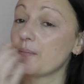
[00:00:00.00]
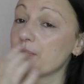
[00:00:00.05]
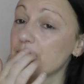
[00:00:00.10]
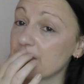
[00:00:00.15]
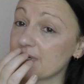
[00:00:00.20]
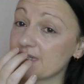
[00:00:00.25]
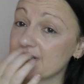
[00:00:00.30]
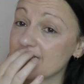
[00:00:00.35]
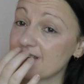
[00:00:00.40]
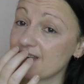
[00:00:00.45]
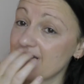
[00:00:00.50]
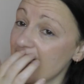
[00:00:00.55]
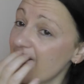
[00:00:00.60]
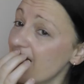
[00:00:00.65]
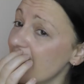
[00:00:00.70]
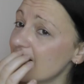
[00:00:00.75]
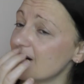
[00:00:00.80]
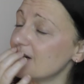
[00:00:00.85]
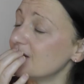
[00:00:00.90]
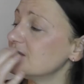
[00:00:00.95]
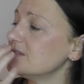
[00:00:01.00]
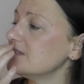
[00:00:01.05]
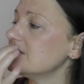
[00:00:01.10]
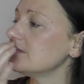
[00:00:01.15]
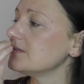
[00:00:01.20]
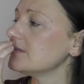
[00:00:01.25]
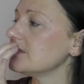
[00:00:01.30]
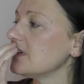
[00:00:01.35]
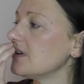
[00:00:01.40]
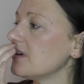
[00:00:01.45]
But now
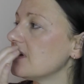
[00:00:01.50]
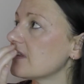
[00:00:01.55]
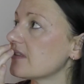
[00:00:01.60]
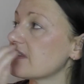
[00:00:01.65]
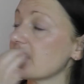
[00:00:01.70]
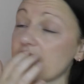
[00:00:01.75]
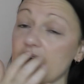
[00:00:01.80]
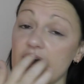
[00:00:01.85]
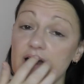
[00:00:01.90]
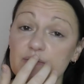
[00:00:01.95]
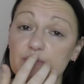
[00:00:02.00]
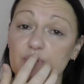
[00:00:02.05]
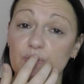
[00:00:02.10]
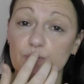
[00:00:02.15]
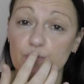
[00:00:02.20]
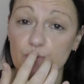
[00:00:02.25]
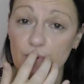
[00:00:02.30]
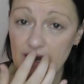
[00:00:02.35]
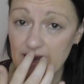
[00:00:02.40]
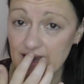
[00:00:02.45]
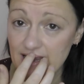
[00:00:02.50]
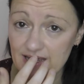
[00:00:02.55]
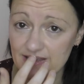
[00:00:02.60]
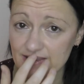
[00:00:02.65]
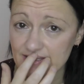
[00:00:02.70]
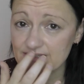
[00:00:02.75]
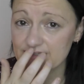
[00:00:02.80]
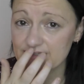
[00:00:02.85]
that I'm aware that